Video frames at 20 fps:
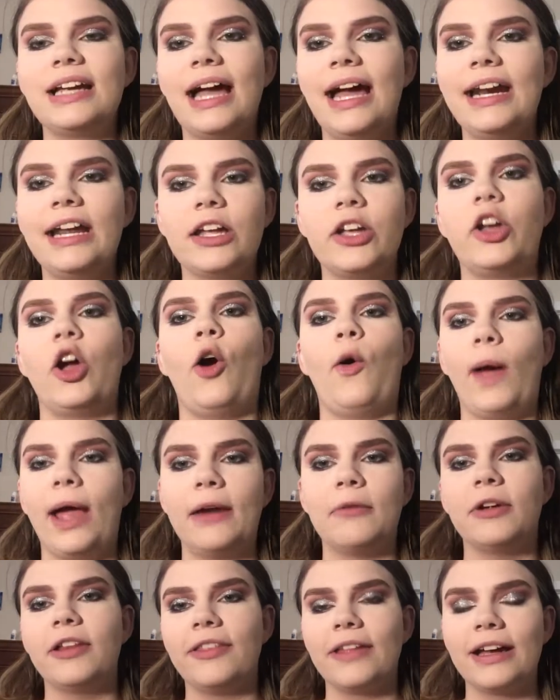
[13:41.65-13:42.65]
I'm gonna kind of go
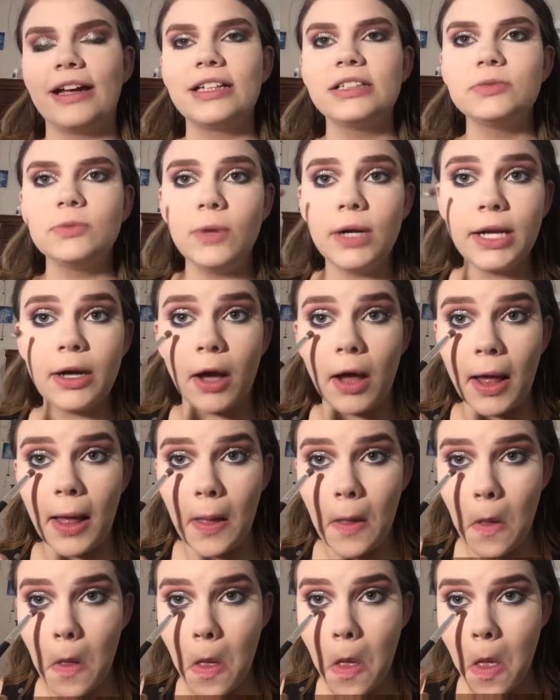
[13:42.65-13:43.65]
in with it, because why
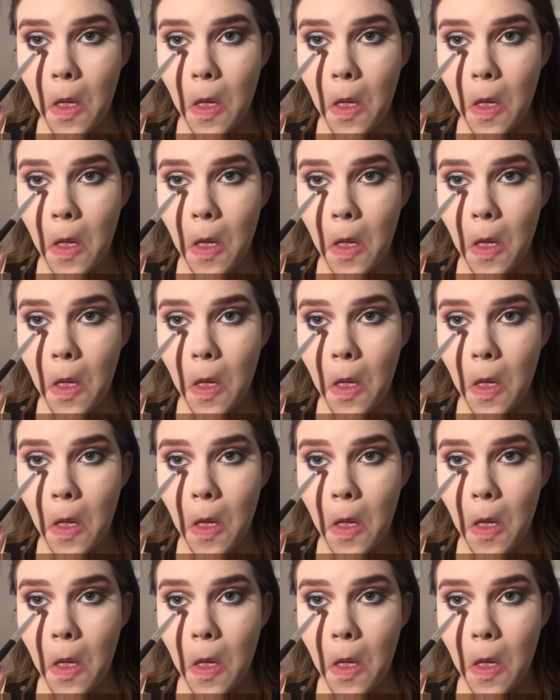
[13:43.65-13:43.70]
not?